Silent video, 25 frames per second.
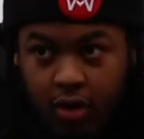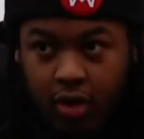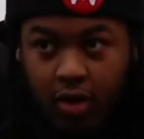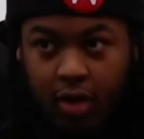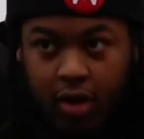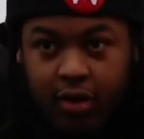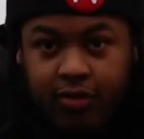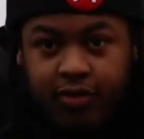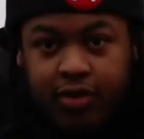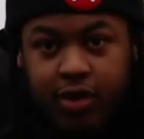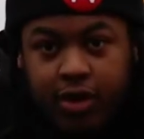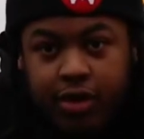
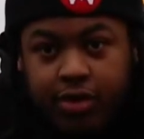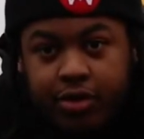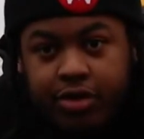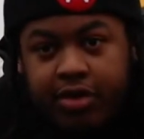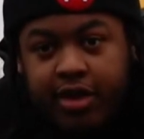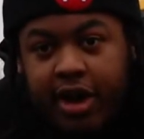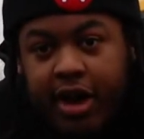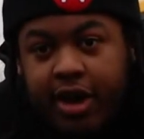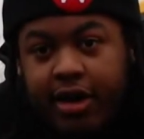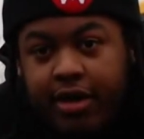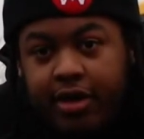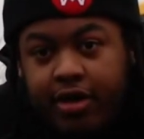All of
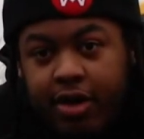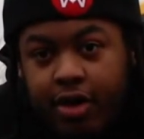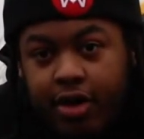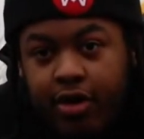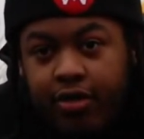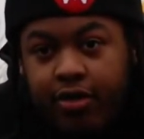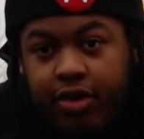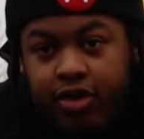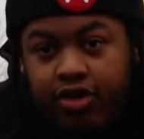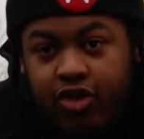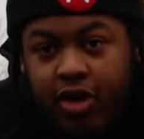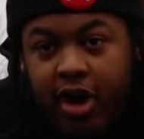those that
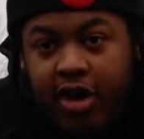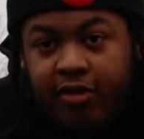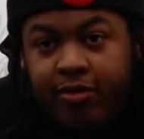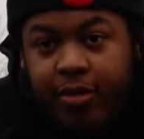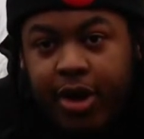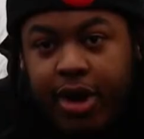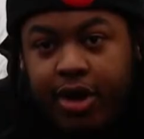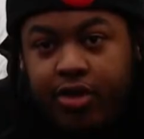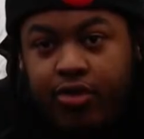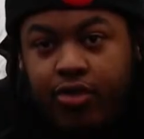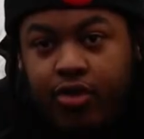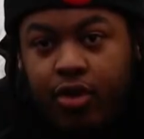currently drive
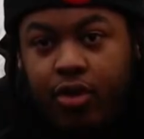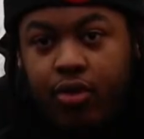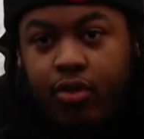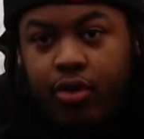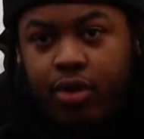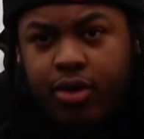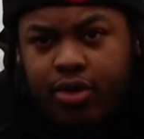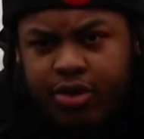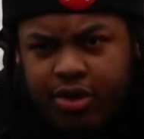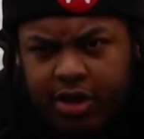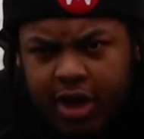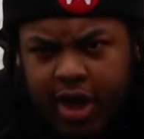manual
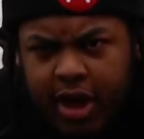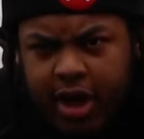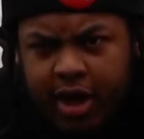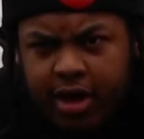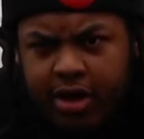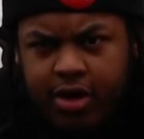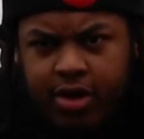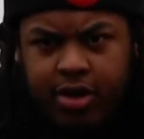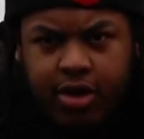will say,